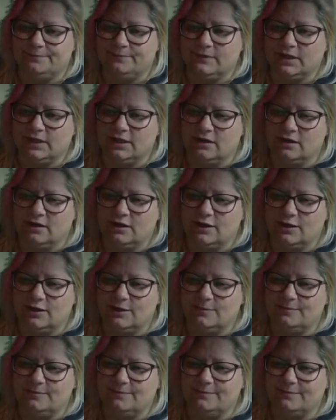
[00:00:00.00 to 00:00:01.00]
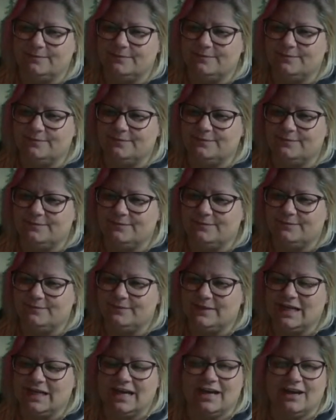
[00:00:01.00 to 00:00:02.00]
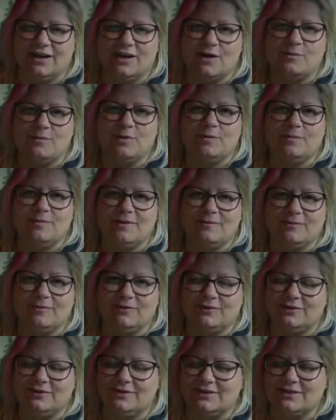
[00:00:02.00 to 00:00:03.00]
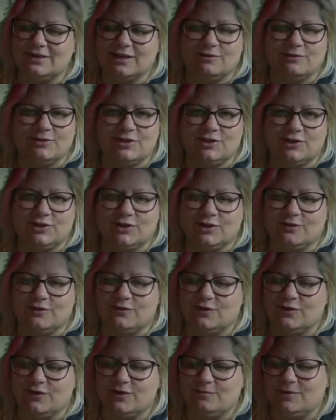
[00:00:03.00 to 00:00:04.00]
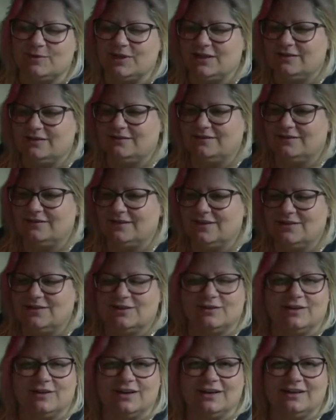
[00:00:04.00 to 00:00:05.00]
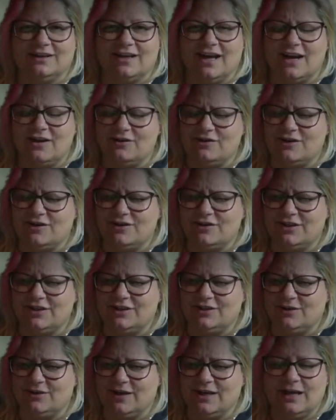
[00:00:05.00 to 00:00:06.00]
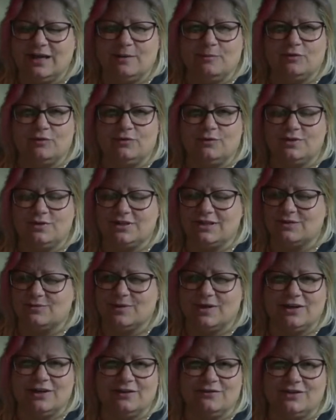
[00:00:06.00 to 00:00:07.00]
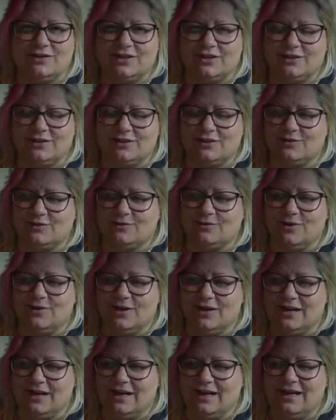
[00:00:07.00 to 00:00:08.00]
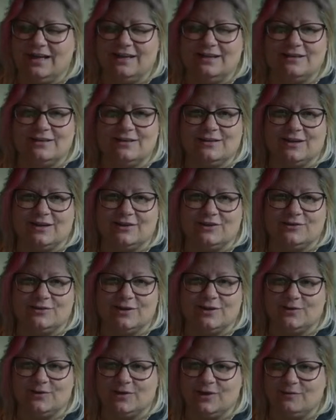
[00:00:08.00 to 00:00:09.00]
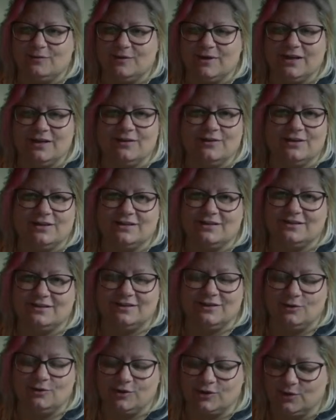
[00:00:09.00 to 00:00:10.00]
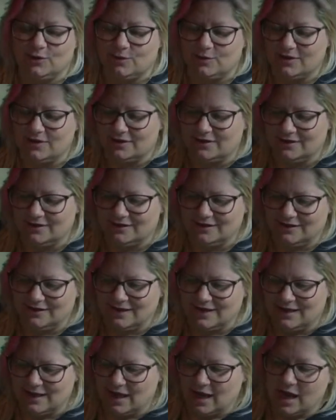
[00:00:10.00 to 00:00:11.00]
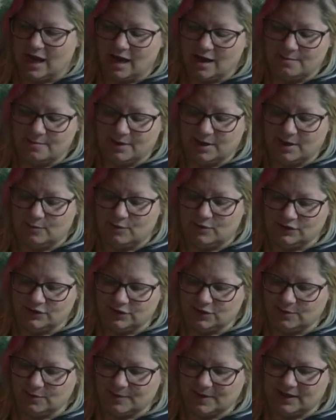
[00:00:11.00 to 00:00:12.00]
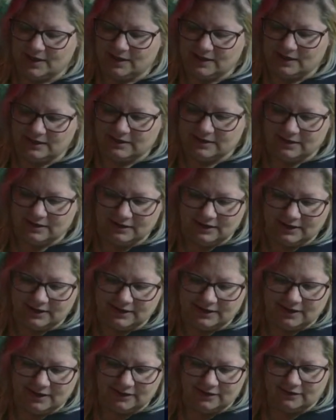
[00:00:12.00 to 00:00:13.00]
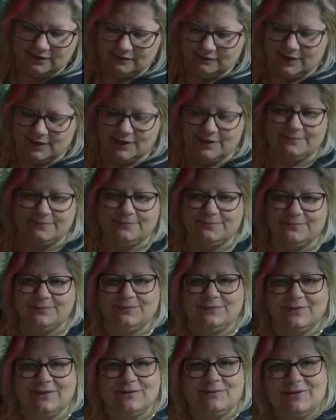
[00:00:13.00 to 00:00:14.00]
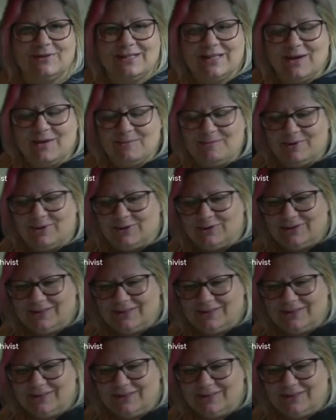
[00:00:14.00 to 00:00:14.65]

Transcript: Um, yeah, a couple of people said I was a jerk for it, but that's all right. I don't usually do any April Fools because we got enough shit in this country going on right now that's no joke. But I won't joke about anything like that, right? What's up, Bolt?